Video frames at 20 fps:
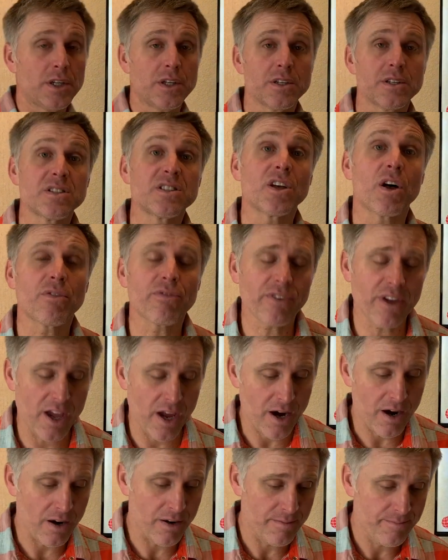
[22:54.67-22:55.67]

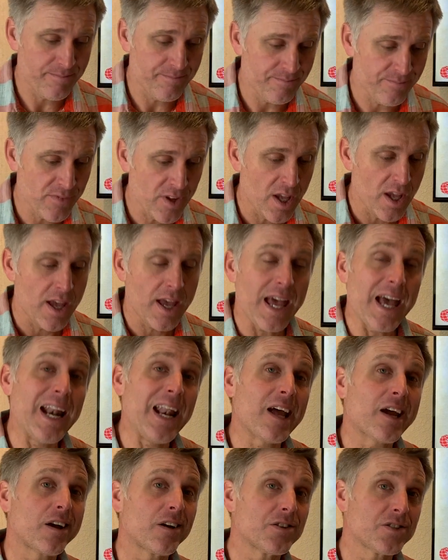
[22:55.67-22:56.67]
self-care. El
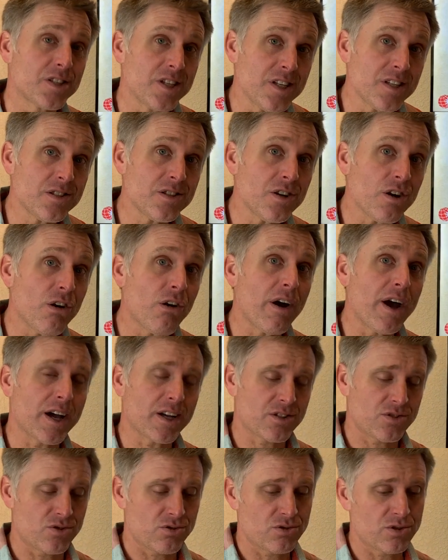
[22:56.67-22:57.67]
ejercicio,
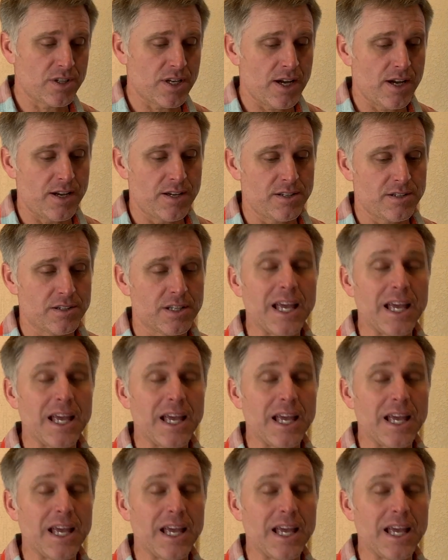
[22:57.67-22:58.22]
exercise.